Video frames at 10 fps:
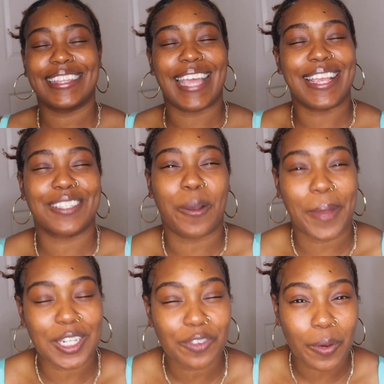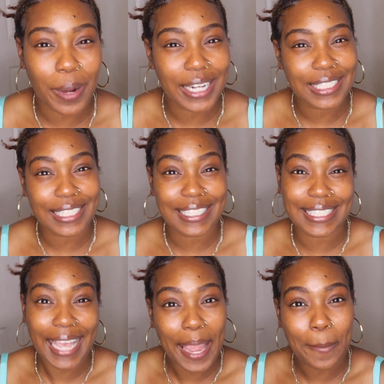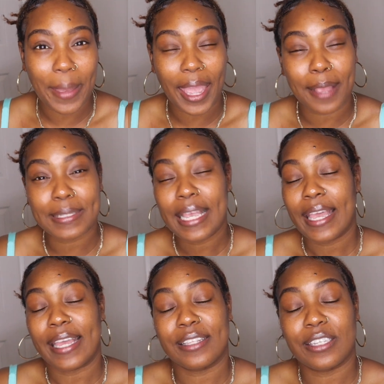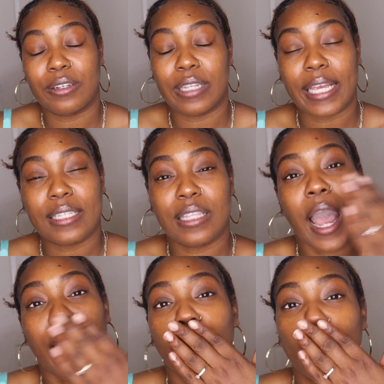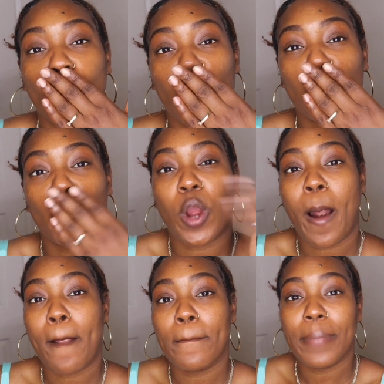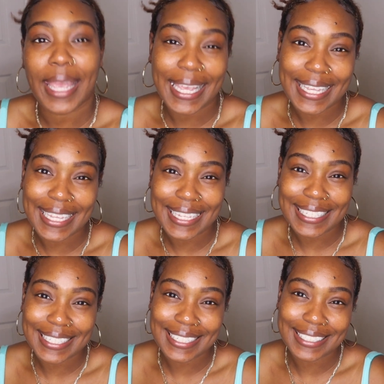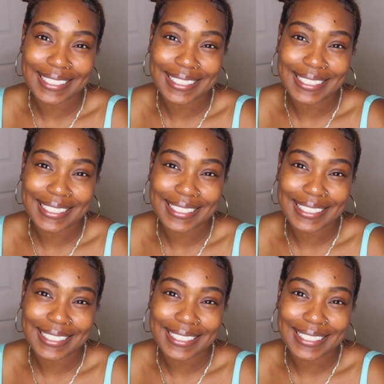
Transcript: thanks so much for watching skate babes until next time peace